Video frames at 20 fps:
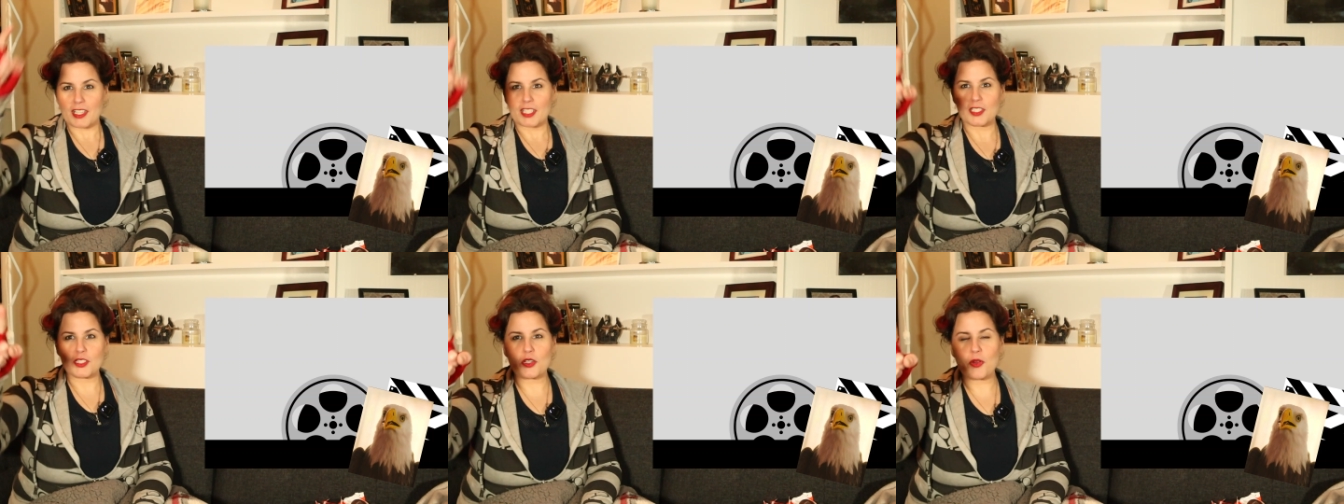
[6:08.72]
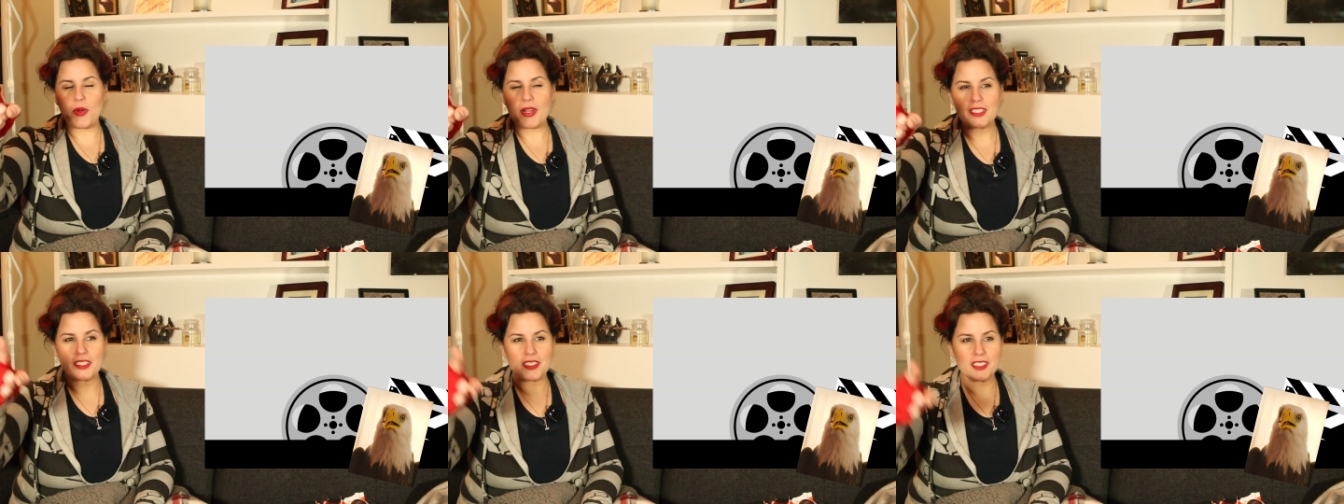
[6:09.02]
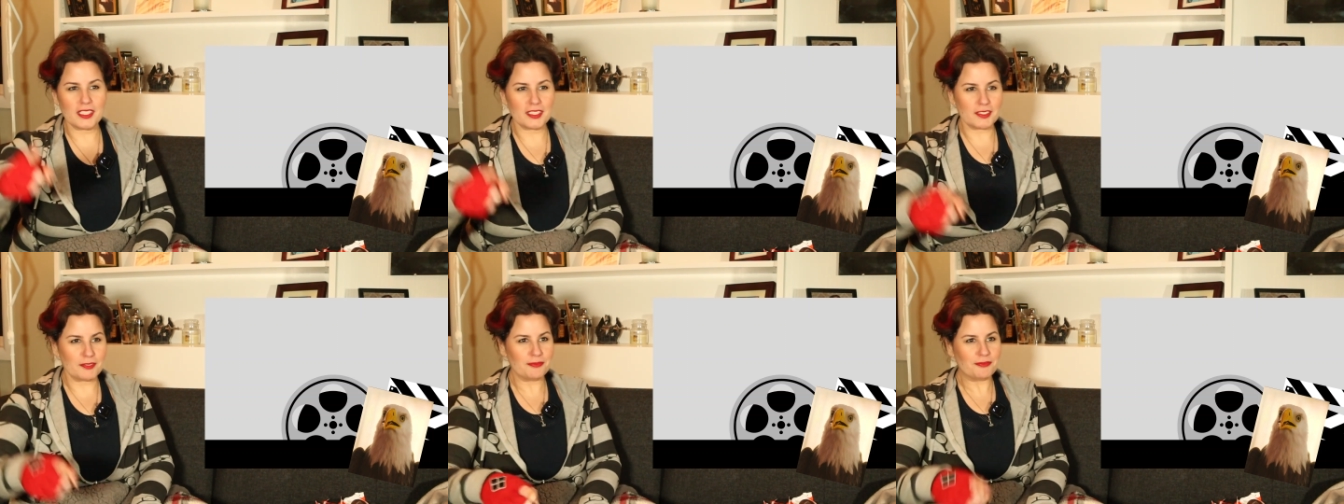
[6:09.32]
So
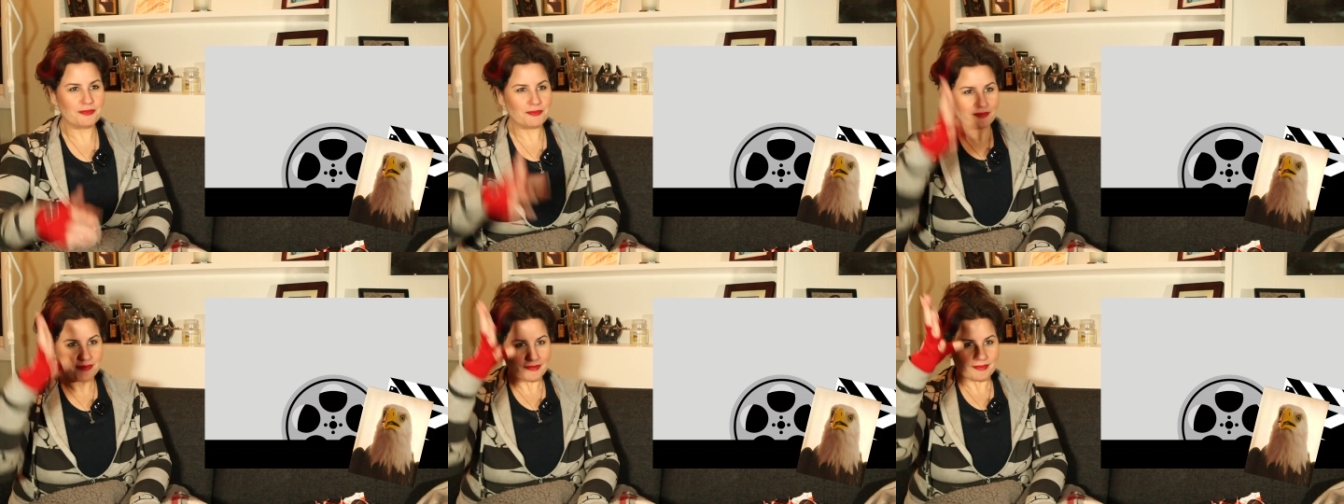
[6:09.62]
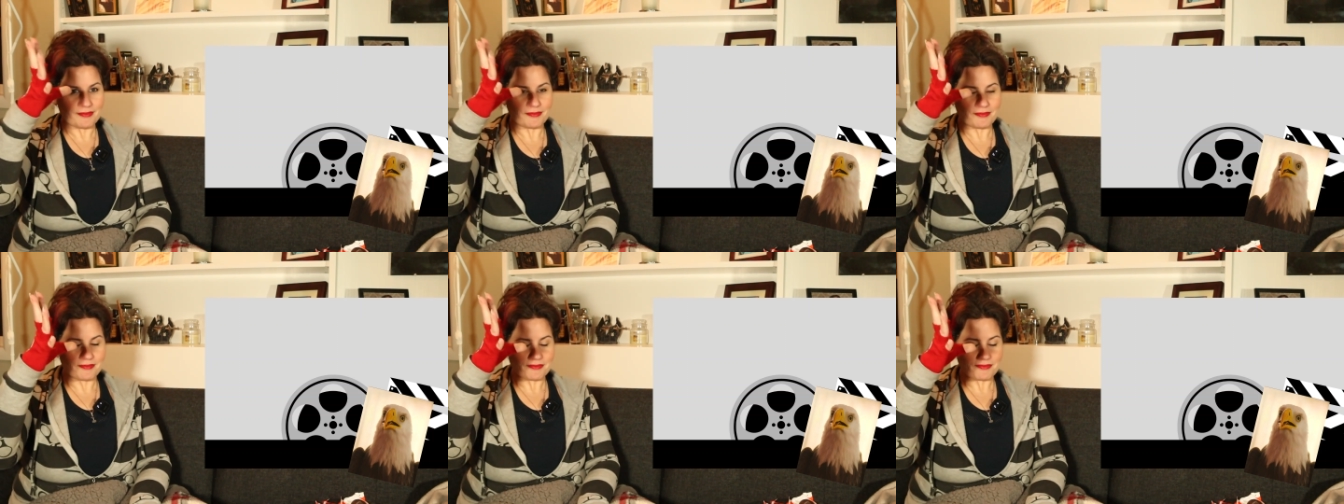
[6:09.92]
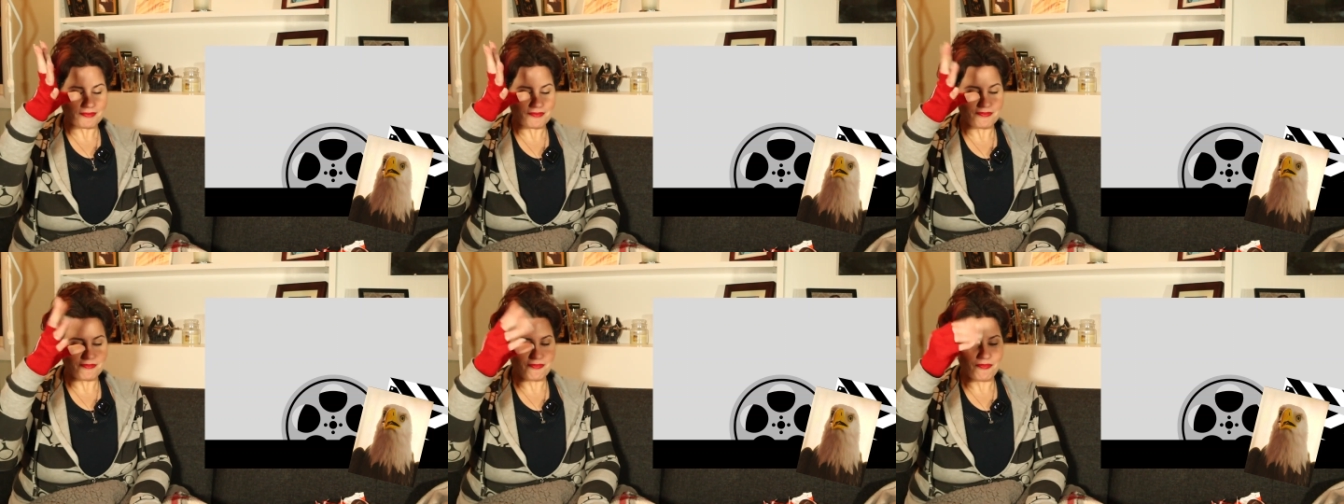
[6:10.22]
question.
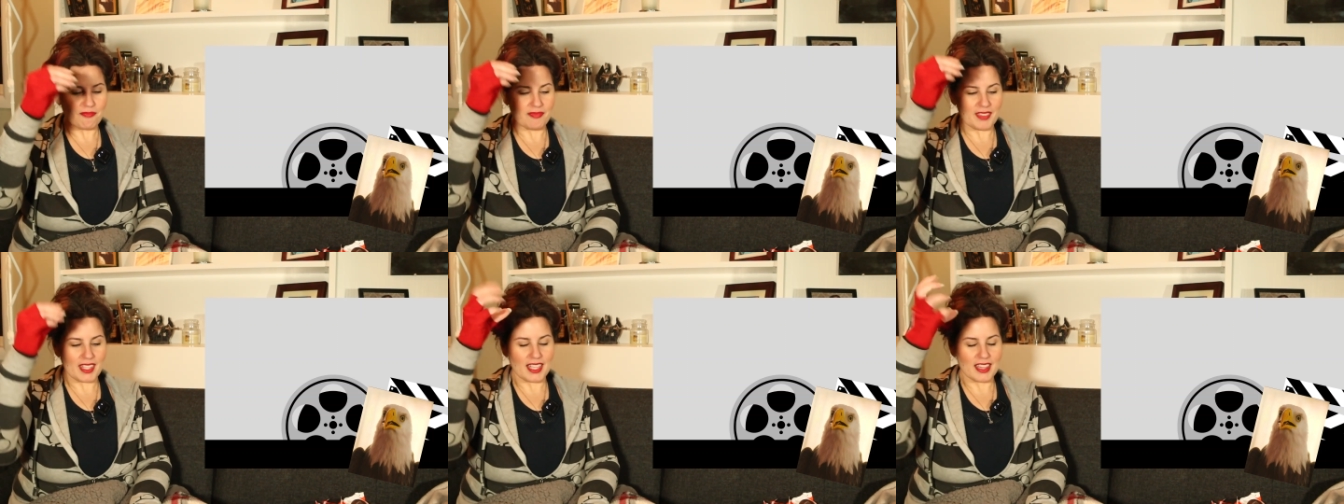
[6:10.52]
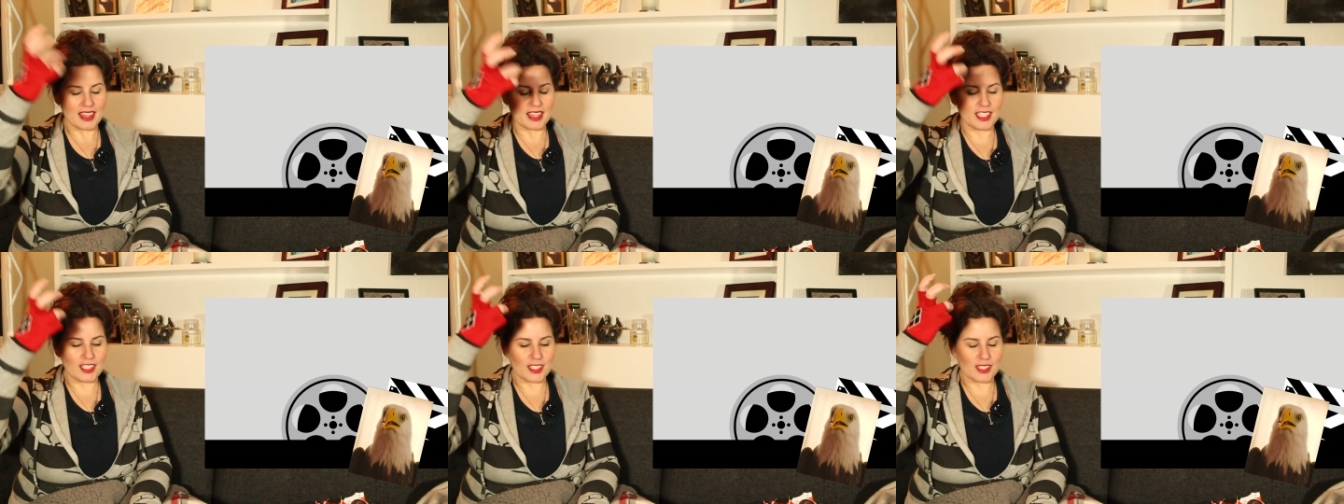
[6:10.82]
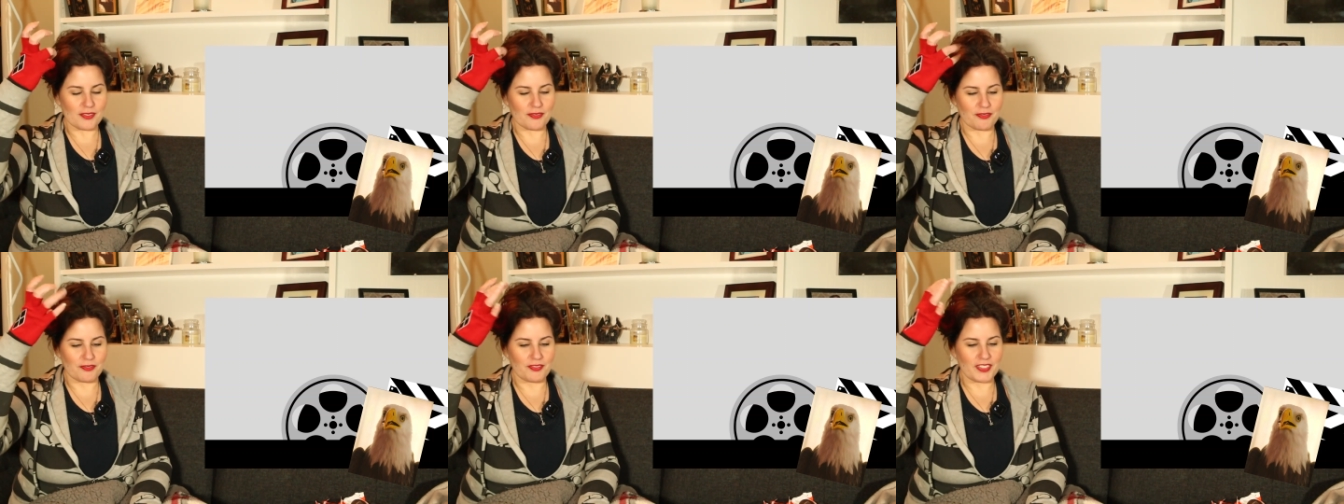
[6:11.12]

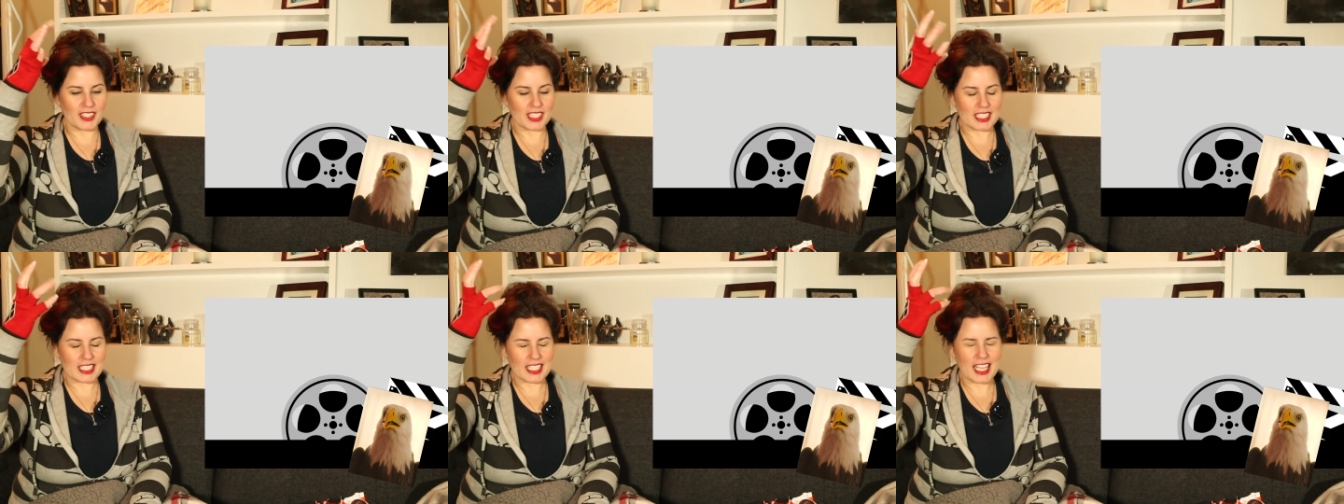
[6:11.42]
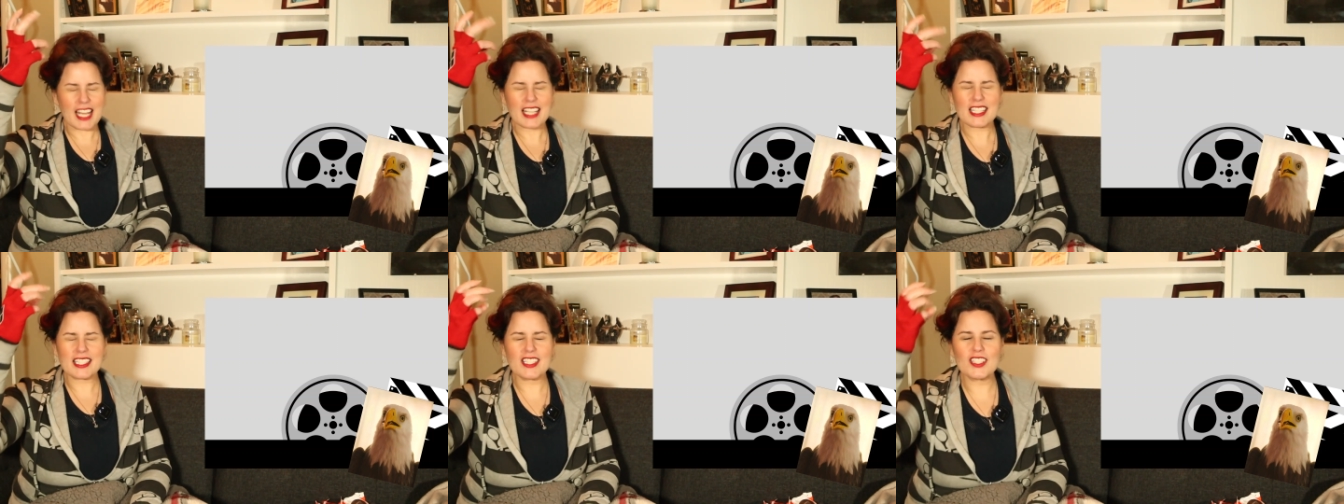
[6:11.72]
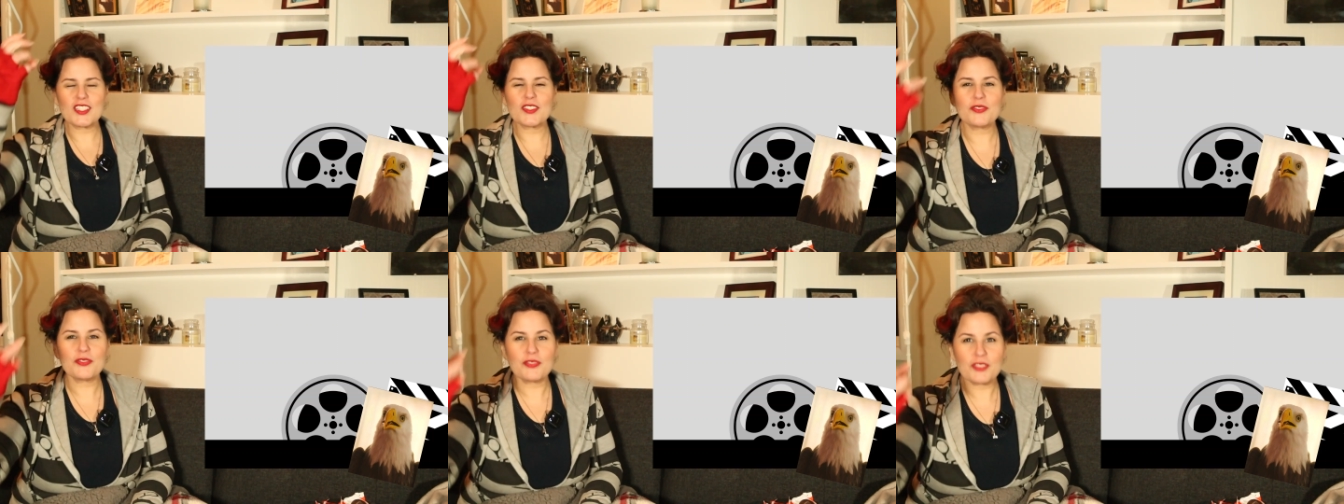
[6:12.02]
This
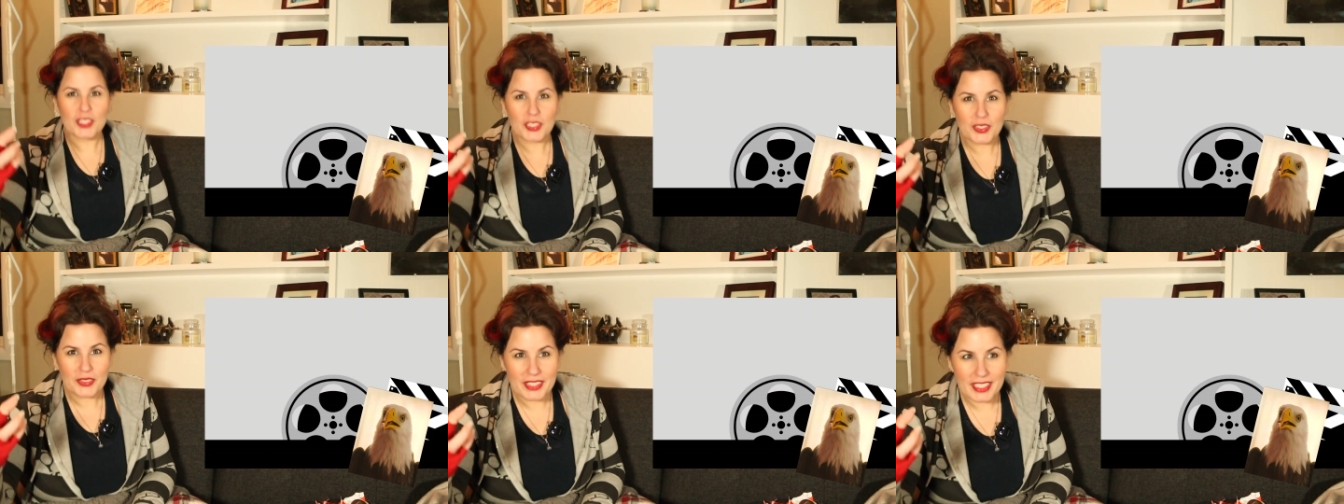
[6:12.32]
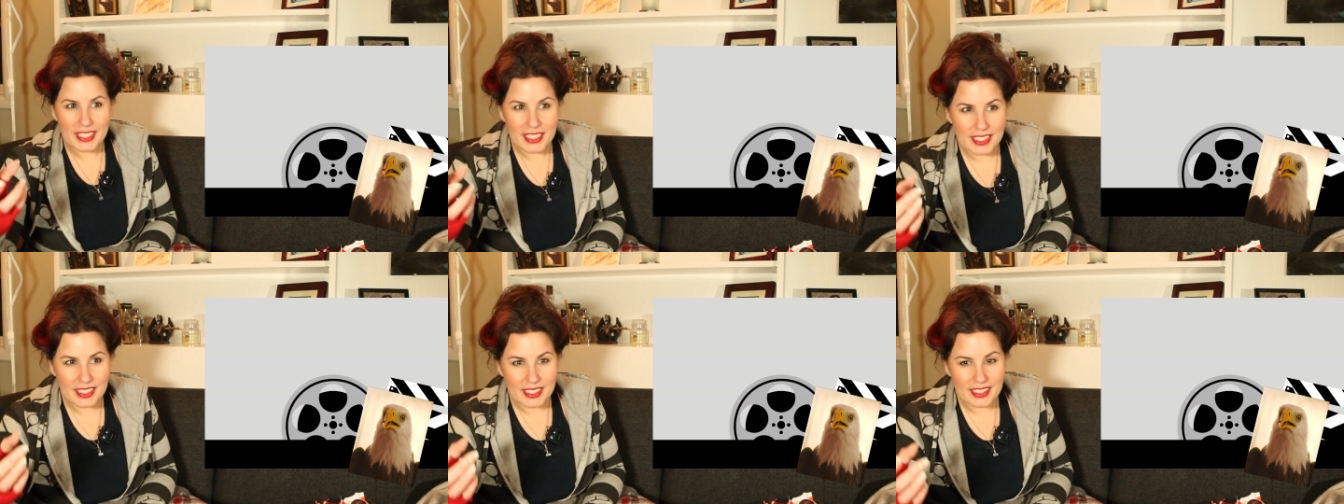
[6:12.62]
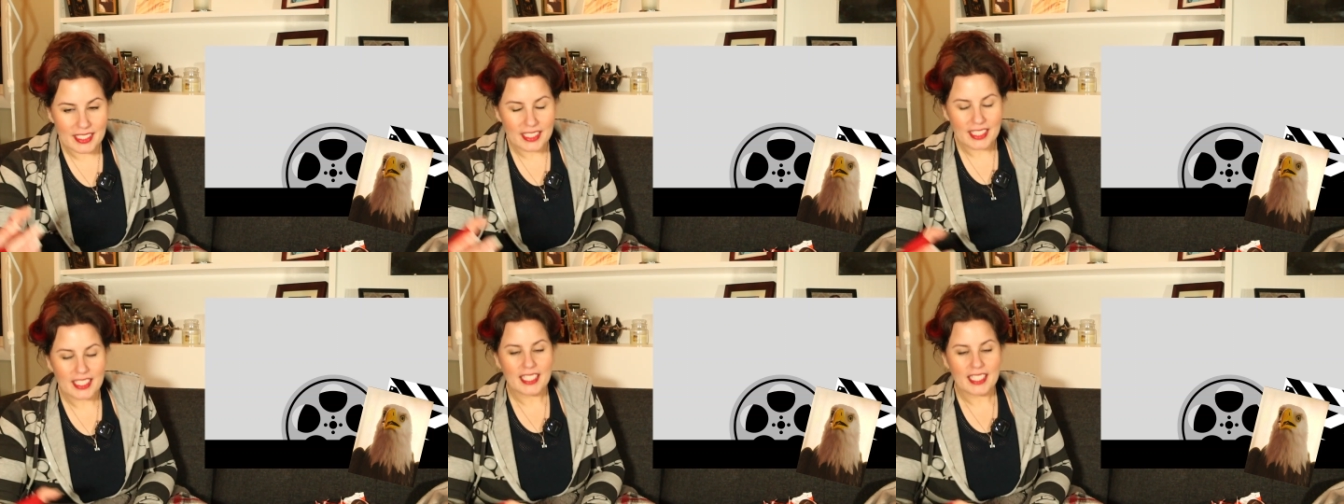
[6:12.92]
viscous fluid